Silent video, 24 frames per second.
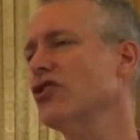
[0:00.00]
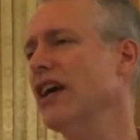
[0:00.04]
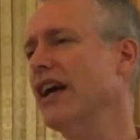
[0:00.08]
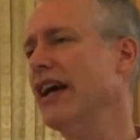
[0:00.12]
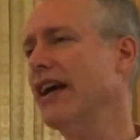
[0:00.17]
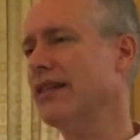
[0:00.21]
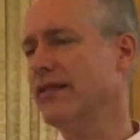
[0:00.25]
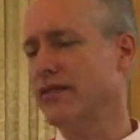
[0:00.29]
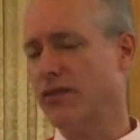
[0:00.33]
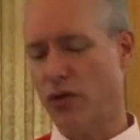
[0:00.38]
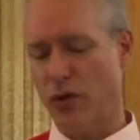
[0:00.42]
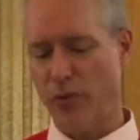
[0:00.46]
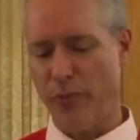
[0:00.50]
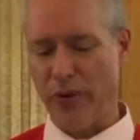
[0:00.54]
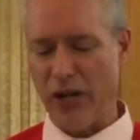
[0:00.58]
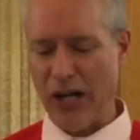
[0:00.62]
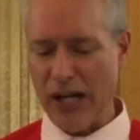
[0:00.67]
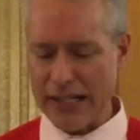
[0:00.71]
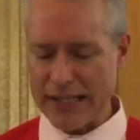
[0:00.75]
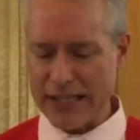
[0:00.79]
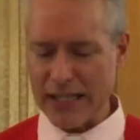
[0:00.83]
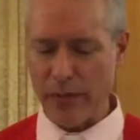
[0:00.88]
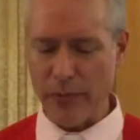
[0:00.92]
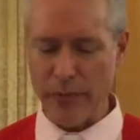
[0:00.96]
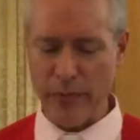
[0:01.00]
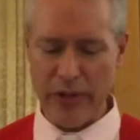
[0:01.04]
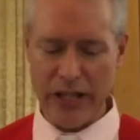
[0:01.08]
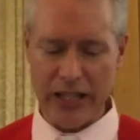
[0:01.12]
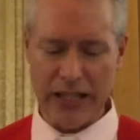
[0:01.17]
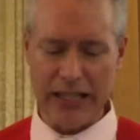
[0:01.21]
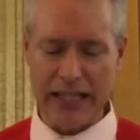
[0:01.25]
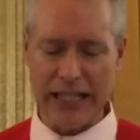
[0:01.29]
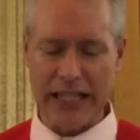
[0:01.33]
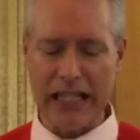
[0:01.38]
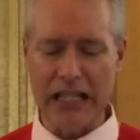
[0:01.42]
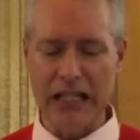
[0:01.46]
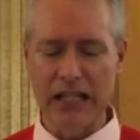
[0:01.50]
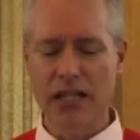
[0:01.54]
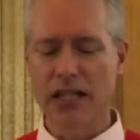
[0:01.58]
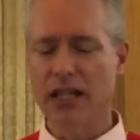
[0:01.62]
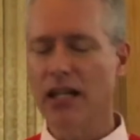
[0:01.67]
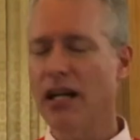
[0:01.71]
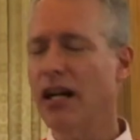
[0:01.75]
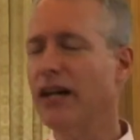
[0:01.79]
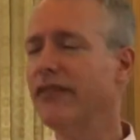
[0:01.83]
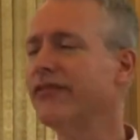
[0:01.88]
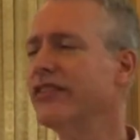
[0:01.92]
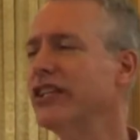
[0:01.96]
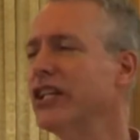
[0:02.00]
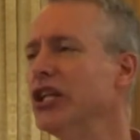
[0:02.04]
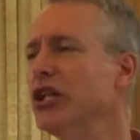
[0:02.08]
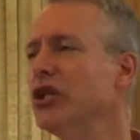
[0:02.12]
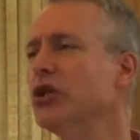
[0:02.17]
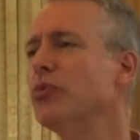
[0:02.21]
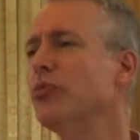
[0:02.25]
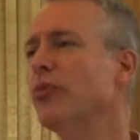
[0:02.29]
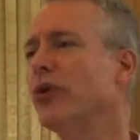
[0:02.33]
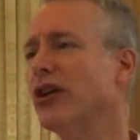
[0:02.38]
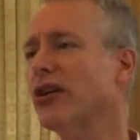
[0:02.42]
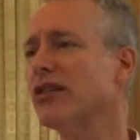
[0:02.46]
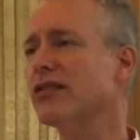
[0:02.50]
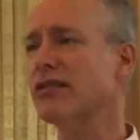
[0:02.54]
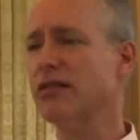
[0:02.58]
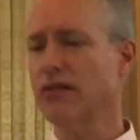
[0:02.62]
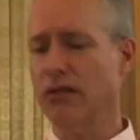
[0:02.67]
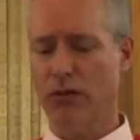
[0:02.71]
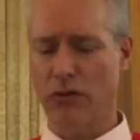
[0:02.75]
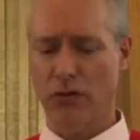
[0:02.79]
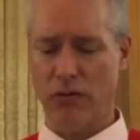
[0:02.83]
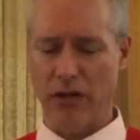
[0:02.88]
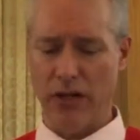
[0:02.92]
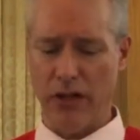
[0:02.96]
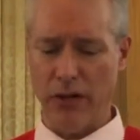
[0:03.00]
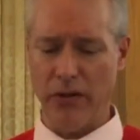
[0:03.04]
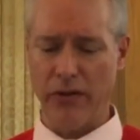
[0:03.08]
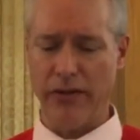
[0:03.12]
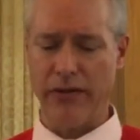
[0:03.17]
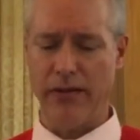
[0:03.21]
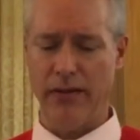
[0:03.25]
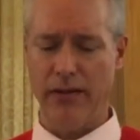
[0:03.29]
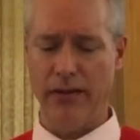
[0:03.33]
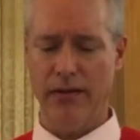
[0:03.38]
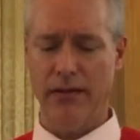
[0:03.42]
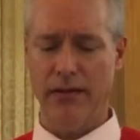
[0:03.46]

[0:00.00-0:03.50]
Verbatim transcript: chance or possibility of new personal growth,